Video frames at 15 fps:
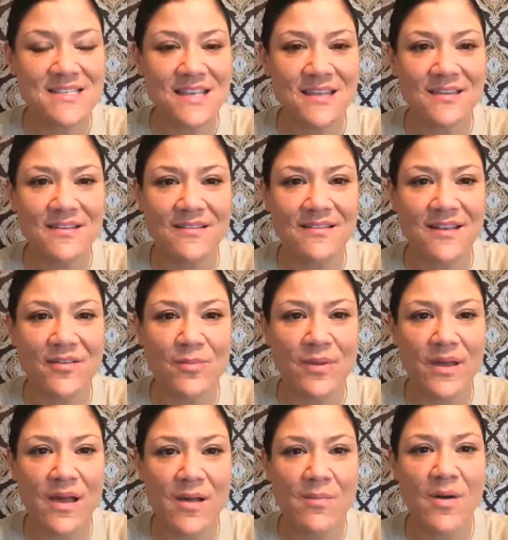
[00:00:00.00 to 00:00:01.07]
skills that have
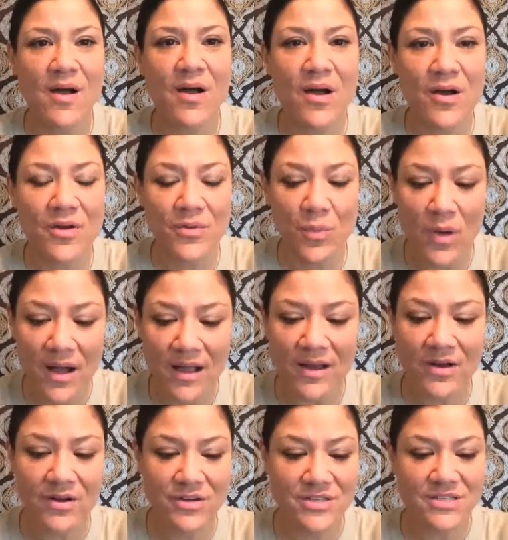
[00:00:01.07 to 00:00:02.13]
become
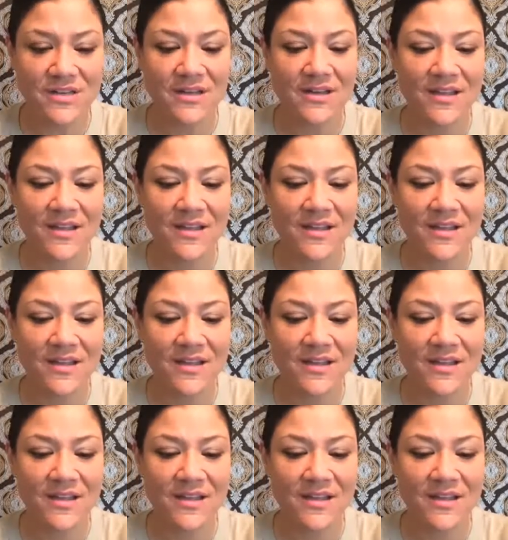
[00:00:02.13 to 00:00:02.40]
hardwired